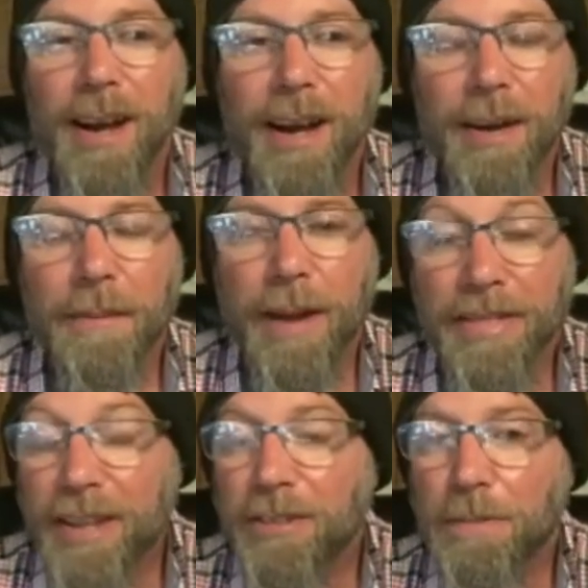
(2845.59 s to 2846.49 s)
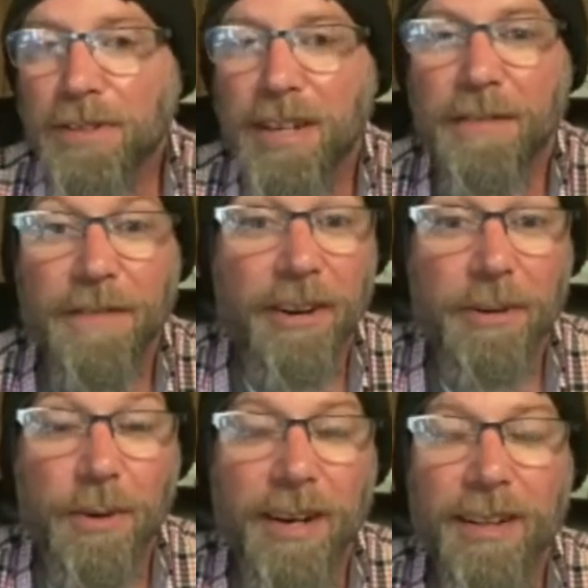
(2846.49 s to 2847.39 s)
Um, I think it was presented
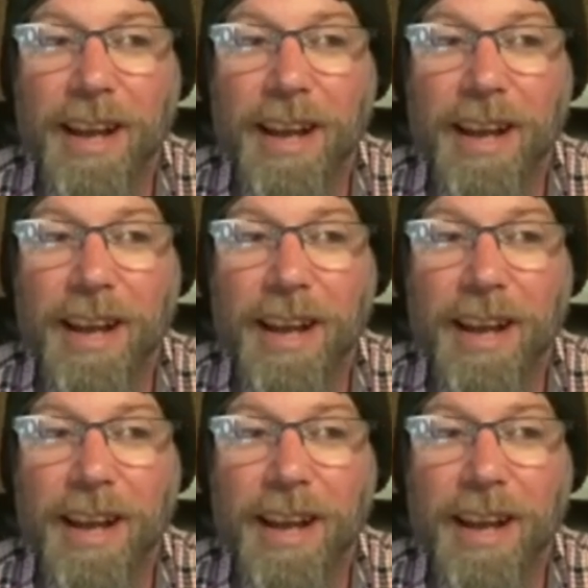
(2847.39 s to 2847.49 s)
very well.